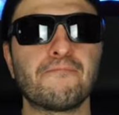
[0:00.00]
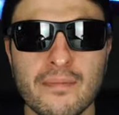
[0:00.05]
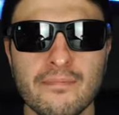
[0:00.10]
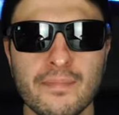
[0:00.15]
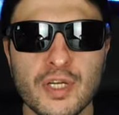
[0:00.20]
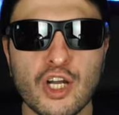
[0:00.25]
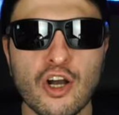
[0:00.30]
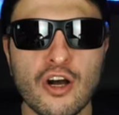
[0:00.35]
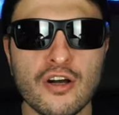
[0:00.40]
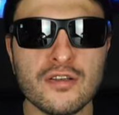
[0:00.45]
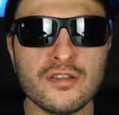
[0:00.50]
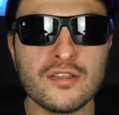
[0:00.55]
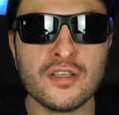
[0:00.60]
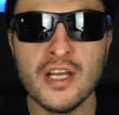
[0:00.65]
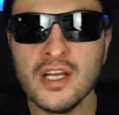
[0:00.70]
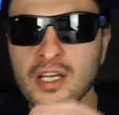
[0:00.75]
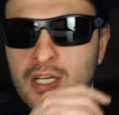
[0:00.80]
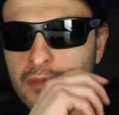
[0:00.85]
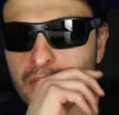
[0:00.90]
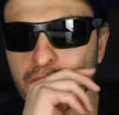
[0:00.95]
Because
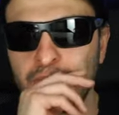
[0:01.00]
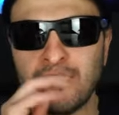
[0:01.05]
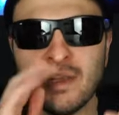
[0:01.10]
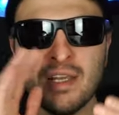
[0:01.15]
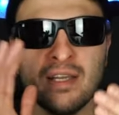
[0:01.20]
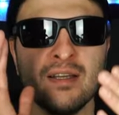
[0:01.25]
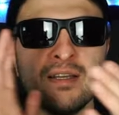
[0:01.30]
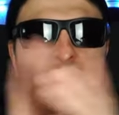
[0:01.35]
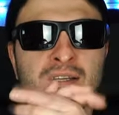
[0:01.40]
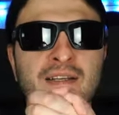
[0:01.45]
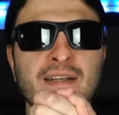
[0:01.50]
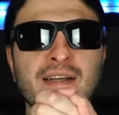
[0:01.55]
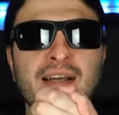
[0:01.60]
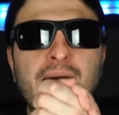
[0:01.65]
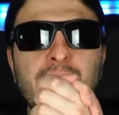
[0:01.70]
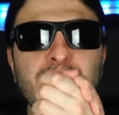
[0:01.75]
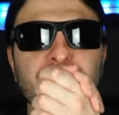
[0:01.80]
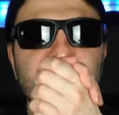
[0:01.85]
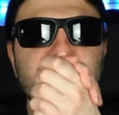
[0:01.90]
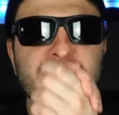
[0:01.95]

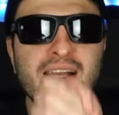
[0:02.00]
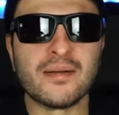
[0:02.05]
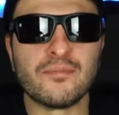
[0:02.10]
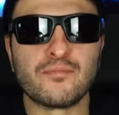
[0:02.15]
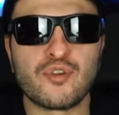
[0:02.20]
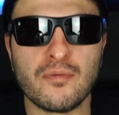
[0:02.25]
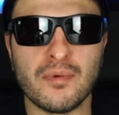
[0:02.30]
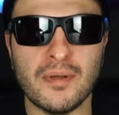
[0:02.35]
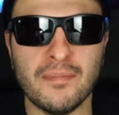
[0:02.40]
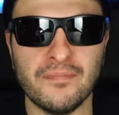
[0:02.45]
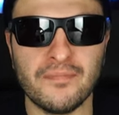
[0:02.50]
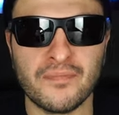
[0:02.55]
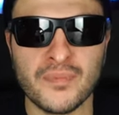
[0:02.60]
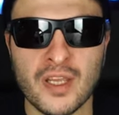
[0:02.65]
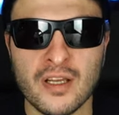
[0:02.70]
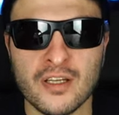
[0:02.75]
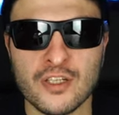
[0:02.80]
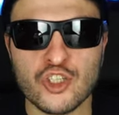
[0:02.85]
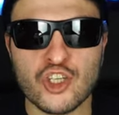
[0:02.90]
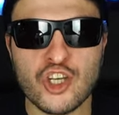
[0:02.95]
comes the second problem.
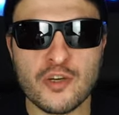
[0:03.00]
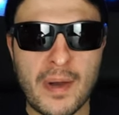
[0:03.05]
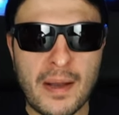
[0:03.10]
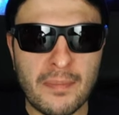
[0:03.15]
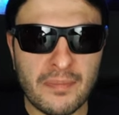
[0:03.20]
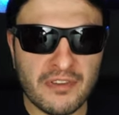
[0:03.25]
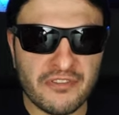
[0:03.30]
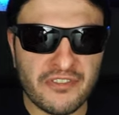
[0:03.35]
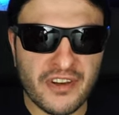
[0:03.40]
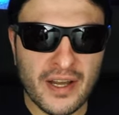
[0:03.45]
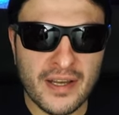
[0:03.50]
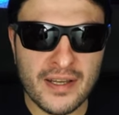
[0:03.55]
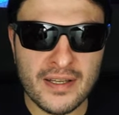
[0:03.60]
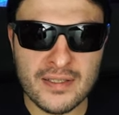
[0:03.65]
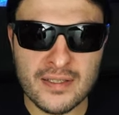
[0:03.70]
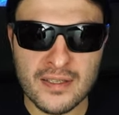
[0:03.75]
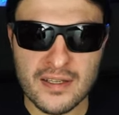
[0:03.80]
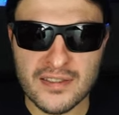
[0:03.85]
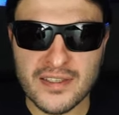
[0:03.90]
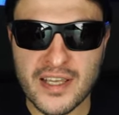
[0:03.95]
Tube
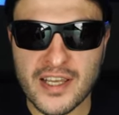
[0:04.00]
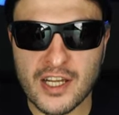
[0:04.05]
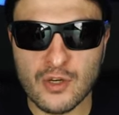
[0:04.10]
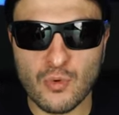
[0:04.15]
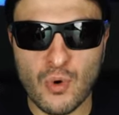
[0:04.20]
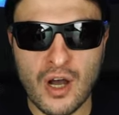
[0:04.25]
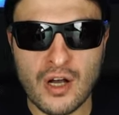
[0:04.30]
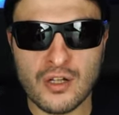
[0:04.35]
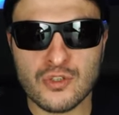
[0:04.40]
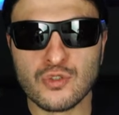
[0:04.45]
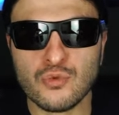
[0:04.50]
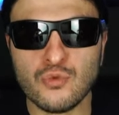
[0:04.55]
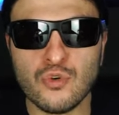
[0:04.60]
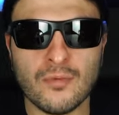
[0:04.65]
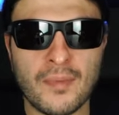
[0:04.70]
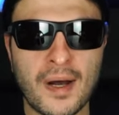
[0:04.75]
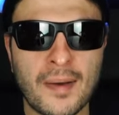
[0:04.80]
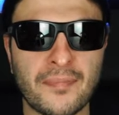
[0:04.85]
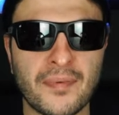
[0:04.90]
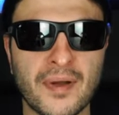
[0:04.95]
amplifiers take a while to
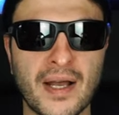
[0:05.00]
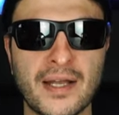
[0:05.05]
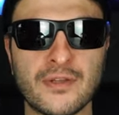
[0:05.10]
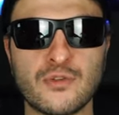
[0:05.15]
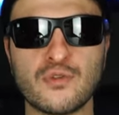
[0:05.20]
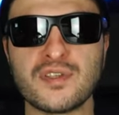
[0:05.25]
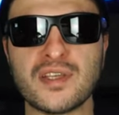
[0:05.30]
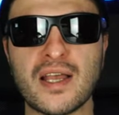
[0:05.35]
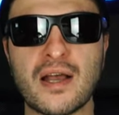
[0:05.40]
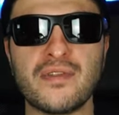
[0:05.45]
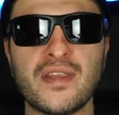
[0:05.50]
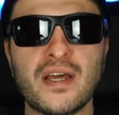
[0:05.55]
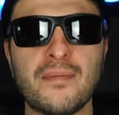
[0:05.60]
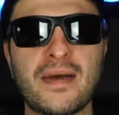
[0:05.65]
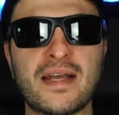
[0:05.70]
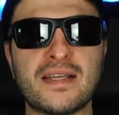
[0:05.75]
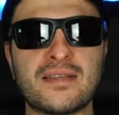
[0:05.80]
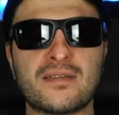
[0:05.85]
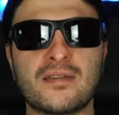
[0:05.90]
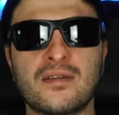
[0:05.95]
warm up and to sound their
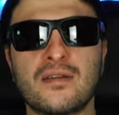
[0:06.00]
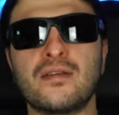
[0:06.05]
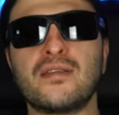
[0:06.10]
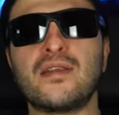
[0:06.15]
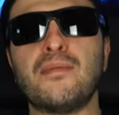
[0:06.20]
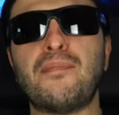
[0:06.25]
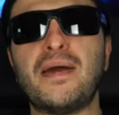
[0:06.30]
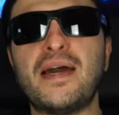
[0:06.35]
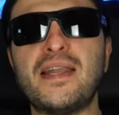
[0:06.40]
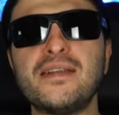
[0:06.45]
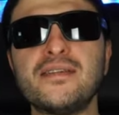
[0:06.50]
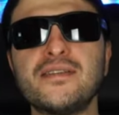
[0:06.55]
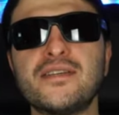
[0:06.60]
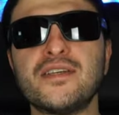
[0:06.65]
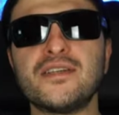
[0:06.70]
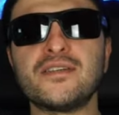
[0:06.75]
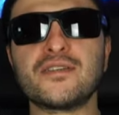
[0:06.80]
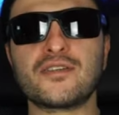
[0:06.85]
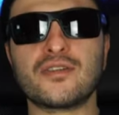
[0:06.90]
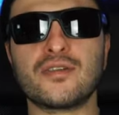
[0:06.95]
best. The
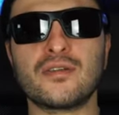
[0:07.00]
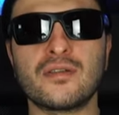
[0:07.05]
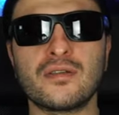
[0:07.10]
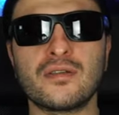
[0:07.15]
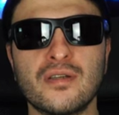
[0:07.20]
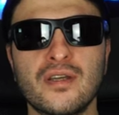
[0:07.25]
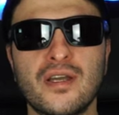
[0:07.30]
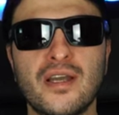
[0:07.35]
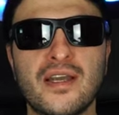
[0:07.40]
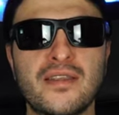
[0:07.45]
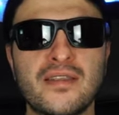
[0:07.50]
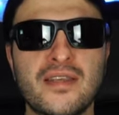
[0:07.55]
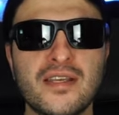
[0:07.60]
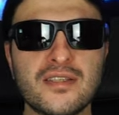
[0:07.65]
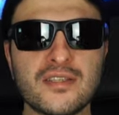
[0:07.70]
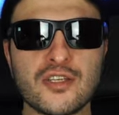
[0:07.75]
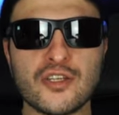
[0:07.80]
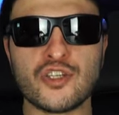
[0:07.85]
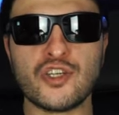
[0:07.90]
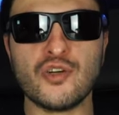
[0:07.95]
Pendant, in
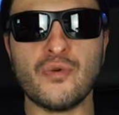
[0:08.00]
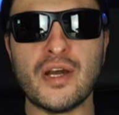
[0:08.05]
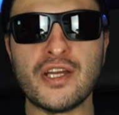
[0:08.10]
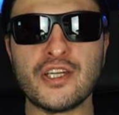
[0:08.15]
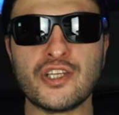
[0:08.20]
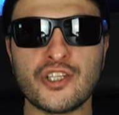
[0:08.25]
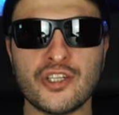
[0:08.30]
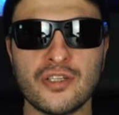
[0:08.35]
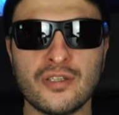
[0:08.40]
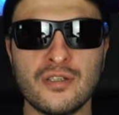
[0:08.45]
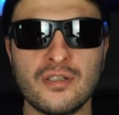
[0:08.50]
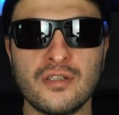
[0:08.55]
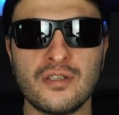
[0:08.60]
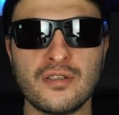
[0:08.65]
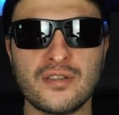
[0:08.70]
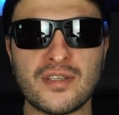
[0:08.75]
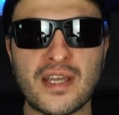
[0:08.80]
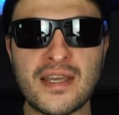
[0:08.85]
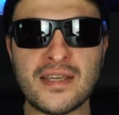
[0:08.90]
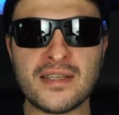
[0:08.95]
this situation,
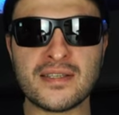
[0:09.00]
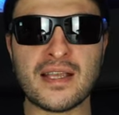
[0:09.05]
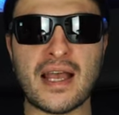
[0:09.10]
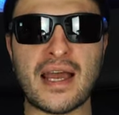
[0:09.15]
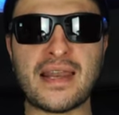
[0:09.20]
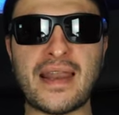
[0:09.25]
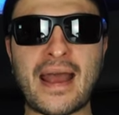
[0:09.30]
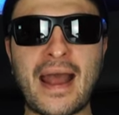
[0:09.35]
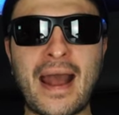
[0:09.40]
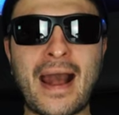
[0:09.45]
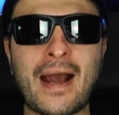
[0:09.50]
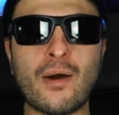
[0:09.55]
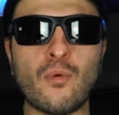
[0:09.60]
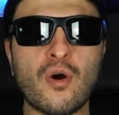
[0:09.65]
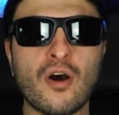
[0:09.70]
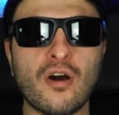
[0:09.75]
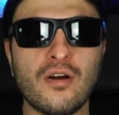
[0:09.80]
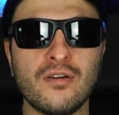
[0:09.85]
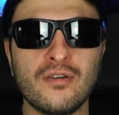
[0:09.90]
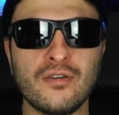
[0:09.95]
takes an
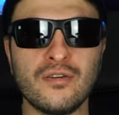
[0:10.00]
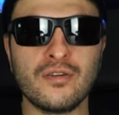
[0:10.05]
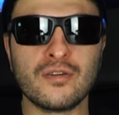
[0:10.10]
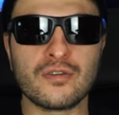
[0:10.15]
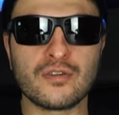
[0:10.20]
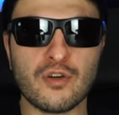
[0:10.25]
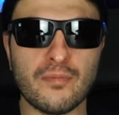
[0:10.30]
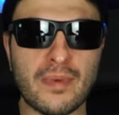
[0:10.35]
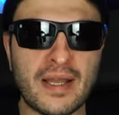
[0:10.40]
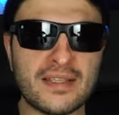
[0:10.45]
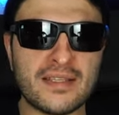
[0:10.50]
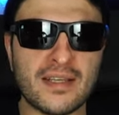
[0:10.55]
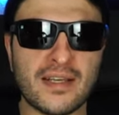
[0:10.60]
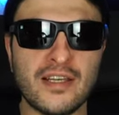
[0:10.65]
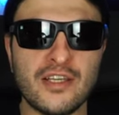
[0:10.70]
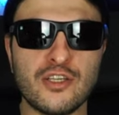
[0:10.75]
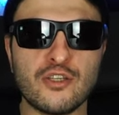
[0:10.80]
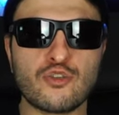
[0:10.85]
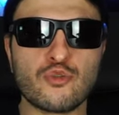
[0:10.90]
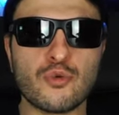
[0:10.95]
hour. So
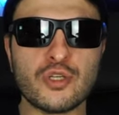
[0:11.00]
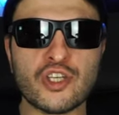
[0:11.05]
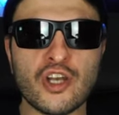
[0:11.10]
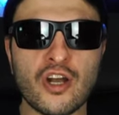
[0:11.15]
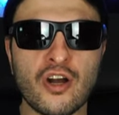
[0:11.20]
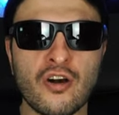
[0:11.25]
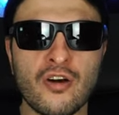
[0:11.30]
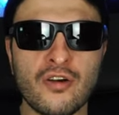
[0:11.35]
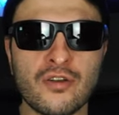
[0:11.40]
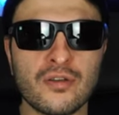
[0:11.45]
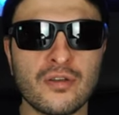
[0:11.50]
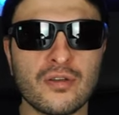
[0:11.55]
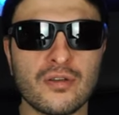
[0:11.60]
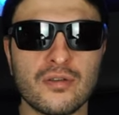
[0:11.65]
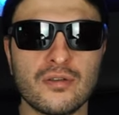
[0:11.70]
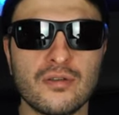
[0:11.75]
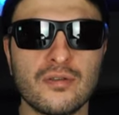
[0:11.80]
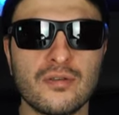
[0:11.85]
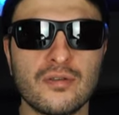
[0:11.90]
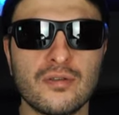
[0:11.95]
basically, you switch it on,
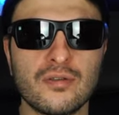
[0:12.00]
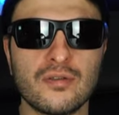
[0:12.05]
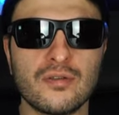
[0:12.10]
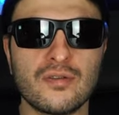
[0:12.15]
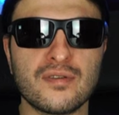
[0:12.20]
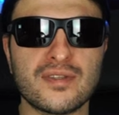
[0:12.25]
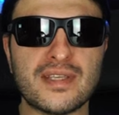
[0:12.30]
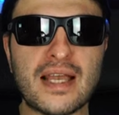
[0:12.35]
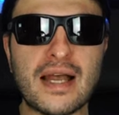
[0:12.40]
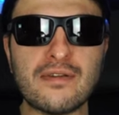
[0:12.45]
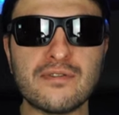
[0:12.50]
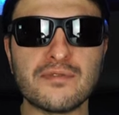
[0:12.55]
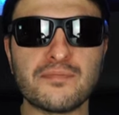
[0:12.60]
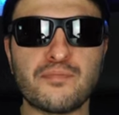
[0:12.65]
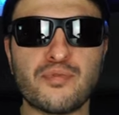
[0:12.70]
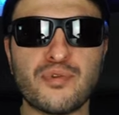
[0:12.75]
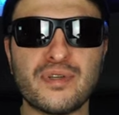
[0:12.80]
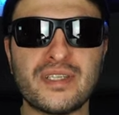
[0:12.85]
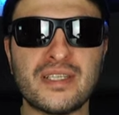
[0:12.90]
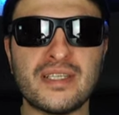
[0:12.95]
sounds
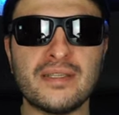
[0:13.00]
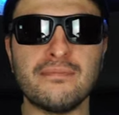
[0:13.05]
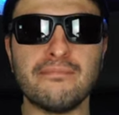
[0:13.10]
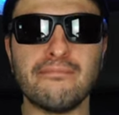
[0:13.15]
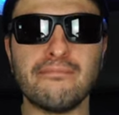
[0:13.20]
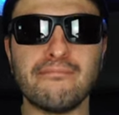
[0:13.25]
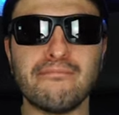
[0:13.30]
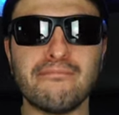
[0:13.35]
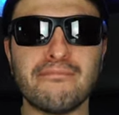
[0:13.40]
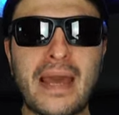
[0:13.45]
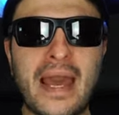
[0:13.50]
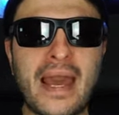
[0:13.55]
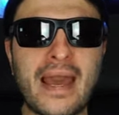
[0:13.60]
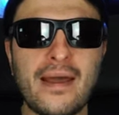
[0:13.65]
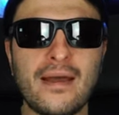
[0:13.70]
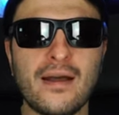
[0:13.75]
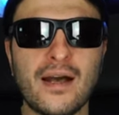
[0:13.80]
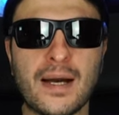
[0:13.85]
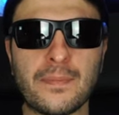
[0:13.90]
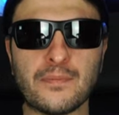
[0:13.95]
pretty meh
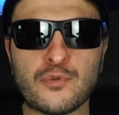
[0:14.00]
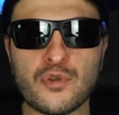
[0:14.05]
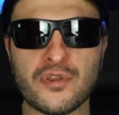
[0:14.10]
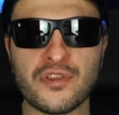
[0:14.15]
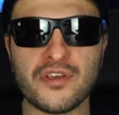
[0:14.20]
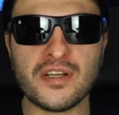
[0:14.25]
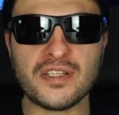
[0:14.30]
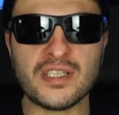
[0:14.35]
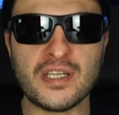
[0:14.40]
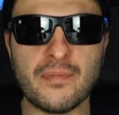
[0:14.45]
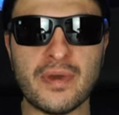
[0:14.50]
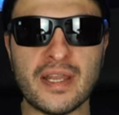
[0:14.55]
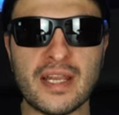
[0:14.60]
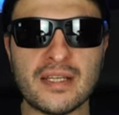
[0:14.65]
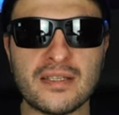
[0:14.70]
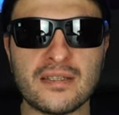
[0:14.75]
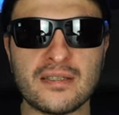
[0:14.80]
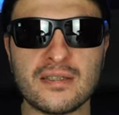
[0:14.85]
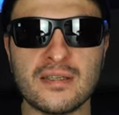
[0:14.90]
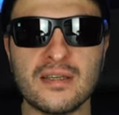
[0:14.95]
up to 30
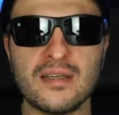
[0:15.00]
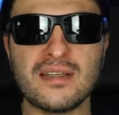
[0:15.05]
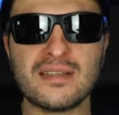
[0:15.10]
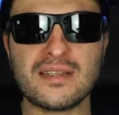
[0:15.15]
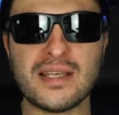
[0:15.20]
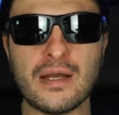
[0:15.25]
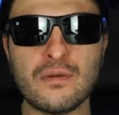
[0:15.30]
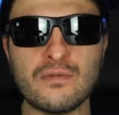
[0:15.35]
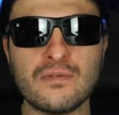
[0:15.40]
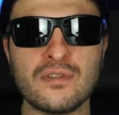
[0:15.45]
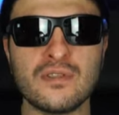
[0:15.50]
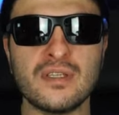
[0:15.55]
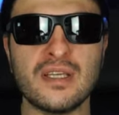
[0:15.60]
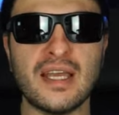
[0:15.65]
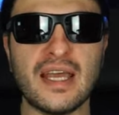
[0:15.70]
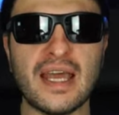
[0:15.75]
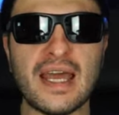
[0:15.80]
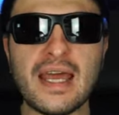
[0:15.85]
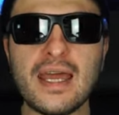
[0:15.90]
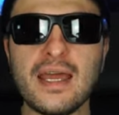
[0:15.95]
minutes, sounds
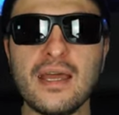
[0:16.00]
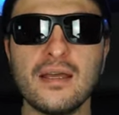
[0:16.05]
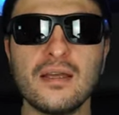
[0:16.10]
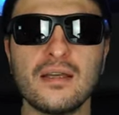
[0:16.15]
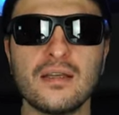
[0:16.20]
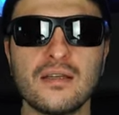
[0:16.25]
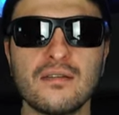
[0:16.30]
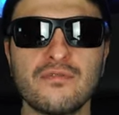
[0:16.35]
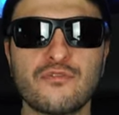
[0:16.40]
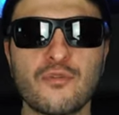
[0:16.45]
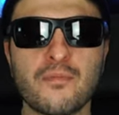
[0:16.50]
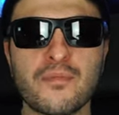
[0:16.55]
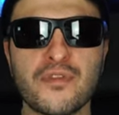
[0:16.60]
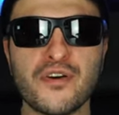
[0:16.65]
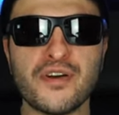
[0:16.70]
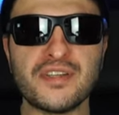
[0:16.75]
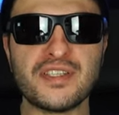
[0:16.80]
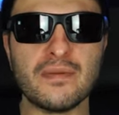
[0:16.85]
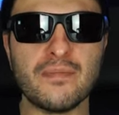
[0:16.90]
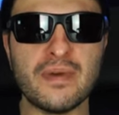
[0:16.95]
eh from
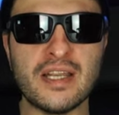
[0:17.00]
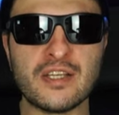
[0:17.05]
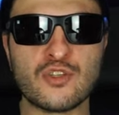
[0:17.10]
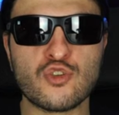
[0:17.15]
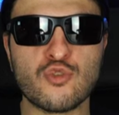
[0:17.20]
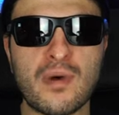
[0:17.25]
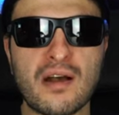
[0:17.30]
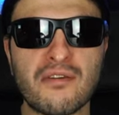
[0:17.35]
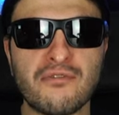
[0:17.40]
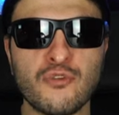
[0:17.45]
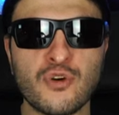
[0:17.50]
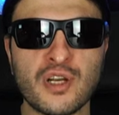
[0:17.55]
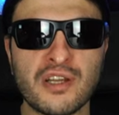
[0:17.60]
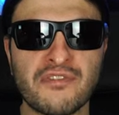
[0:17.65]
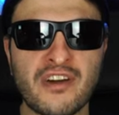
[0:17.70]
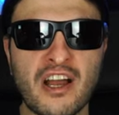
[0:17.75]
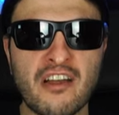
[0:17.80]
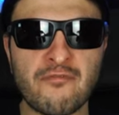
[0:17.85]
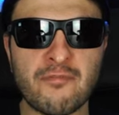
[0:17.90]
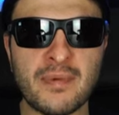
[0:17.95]
30 minutes to about
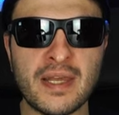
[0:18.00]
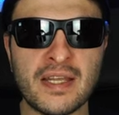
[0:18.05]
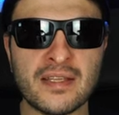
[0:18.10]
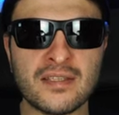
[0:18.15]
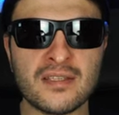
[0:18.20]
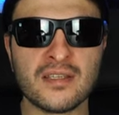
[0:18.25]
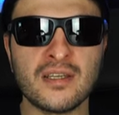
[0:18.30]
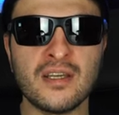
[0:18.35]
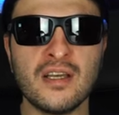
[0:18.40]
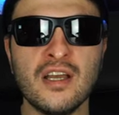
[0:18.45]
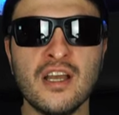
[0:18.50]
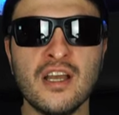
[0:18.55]
45 minutes.